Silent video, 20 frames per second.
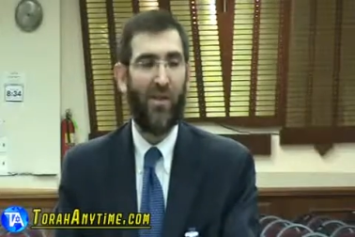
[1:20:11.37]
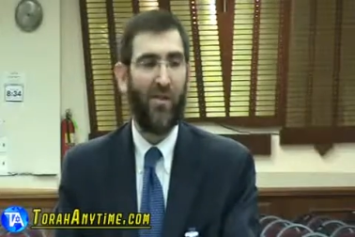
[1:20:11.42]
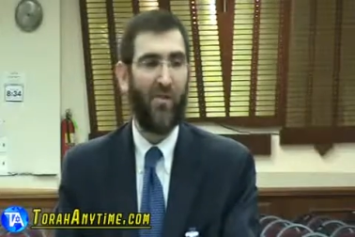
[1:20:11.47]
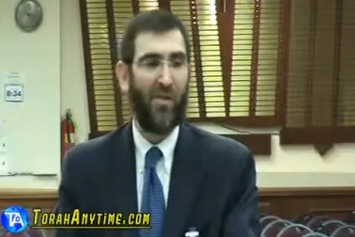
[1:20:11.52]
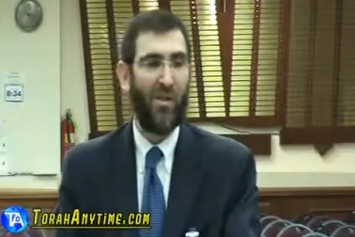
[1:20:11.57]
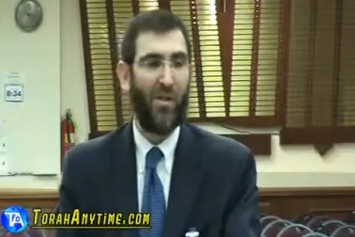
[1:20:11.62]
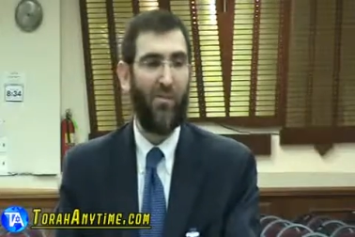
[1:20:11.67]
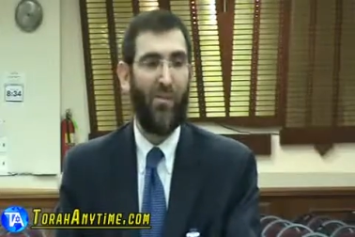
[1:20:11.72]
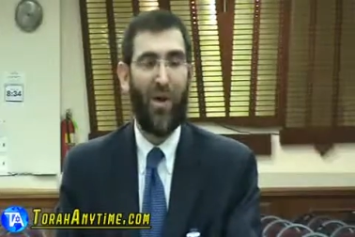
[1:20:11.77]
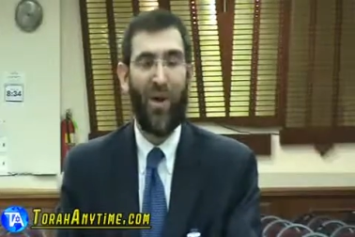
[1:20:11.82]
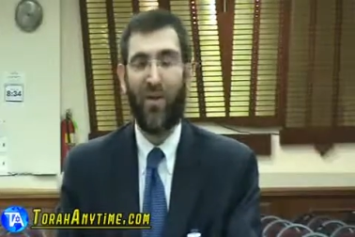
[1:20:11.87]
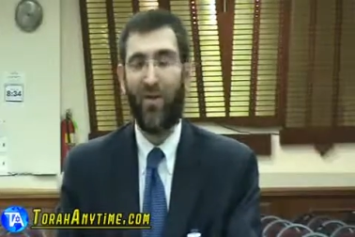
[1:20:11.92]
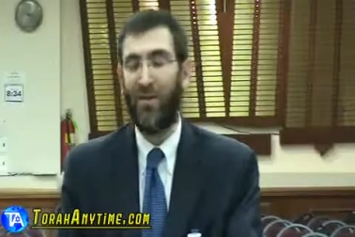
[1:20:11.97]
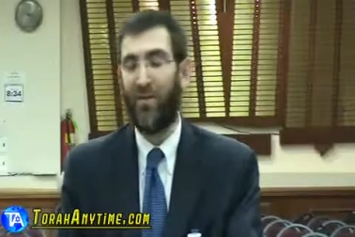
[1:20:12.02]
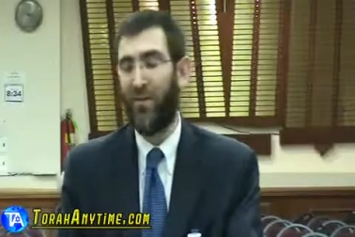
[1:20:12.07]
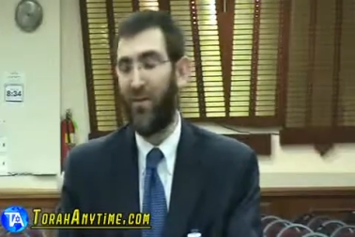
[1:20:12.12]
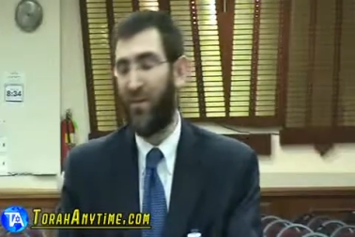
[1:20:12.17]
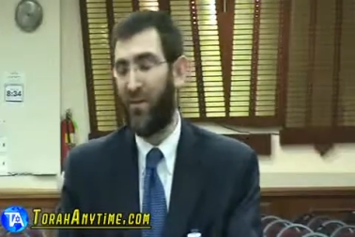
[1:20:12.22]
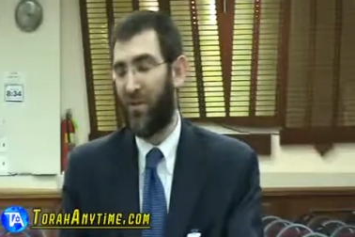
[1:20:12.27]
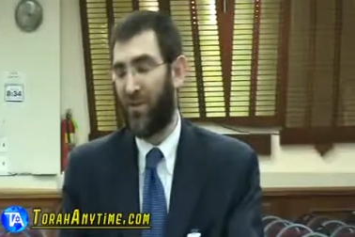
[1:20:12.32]
it's a
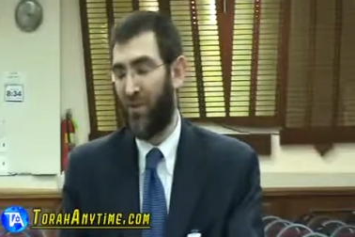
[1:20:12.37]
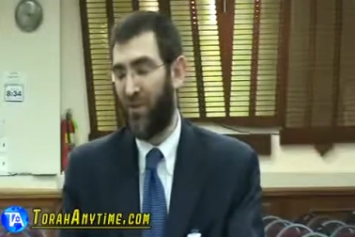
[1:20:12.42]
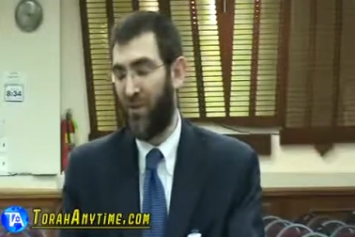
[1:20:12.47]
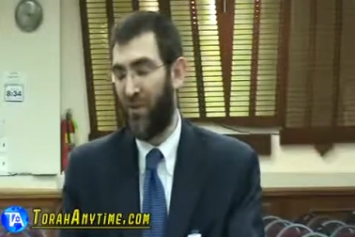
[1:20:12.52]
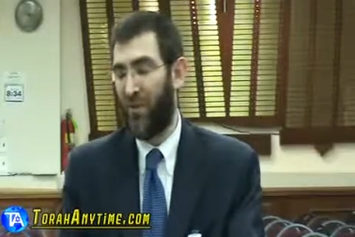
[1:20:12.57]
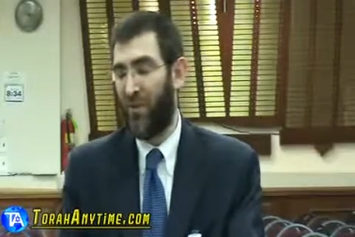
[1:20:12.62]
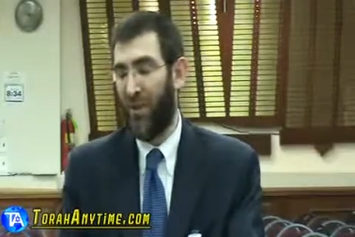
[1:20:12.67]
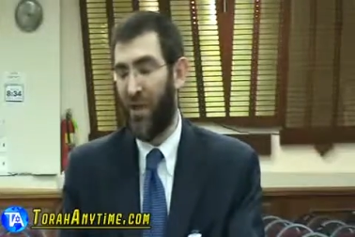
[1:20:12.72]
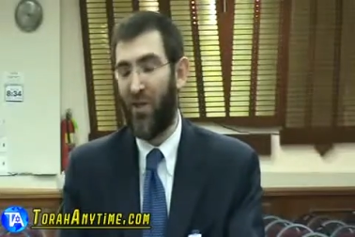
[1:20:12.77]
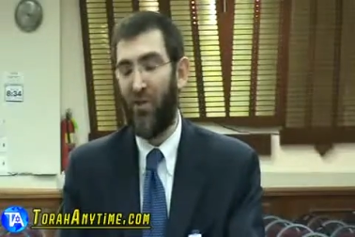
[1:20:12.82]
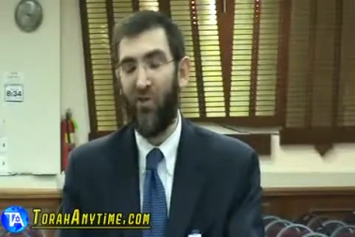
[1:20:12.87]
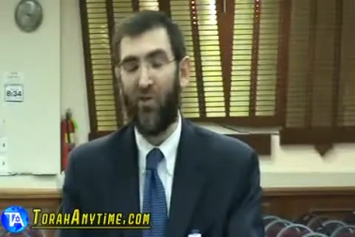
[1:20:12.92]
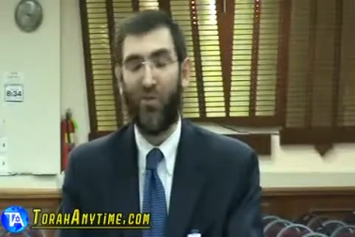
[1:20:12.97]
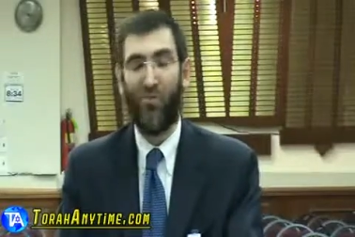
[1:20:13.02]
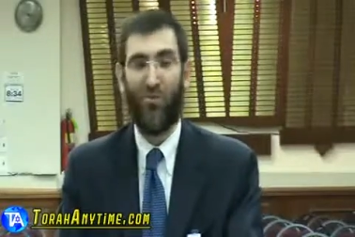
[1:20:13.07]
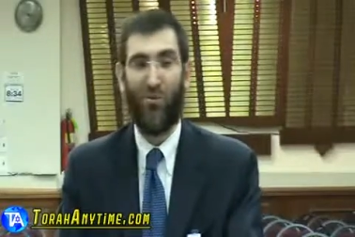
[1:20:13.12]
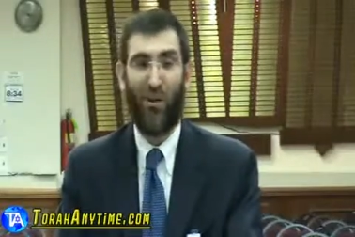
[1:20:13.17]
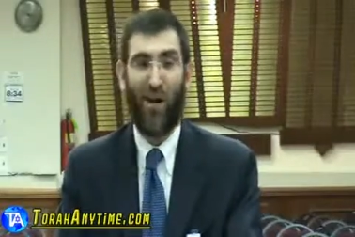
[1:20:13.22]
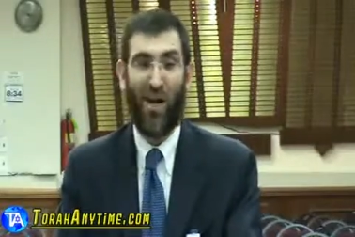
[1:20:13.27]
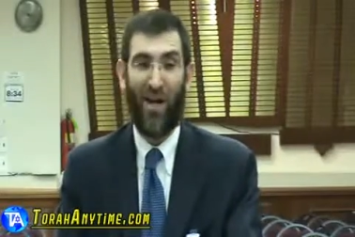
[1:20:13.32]
response to an
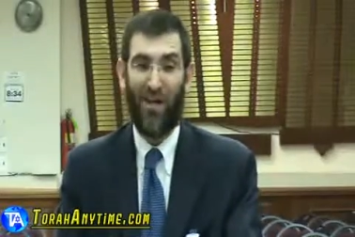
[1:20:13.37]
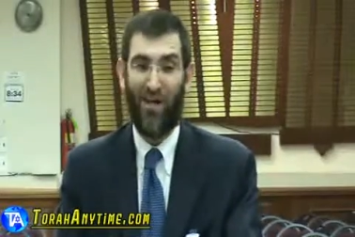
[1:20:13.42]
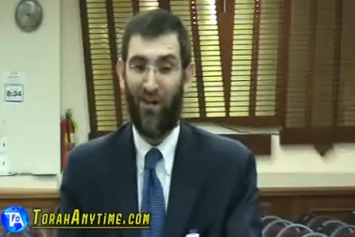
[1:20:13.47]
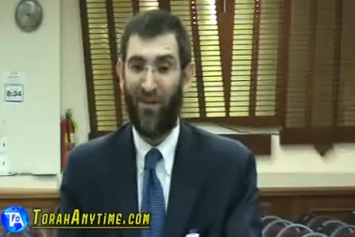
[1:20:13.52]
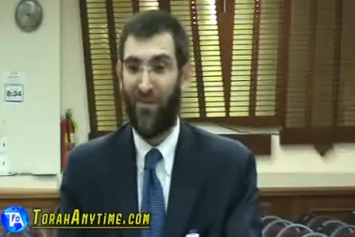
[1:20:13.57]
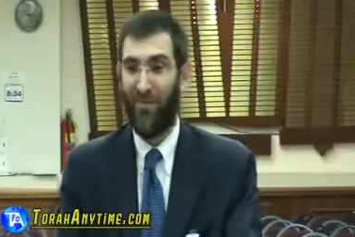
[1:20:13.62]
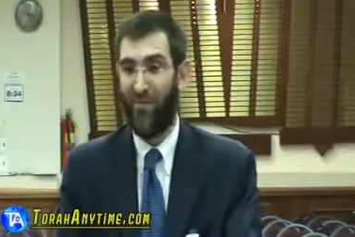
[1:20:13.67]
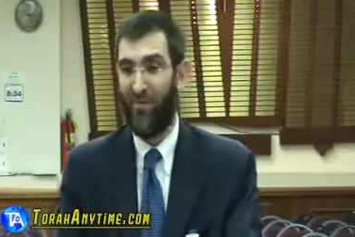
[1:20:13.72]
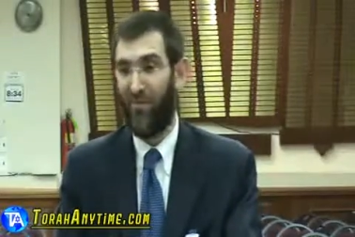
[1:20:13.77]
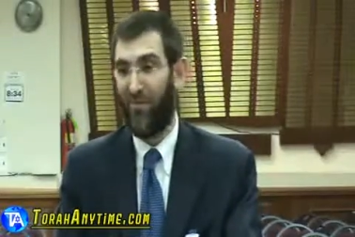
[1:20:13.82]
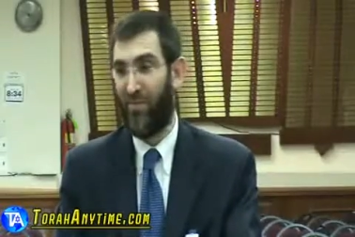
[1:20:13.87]
injured pride.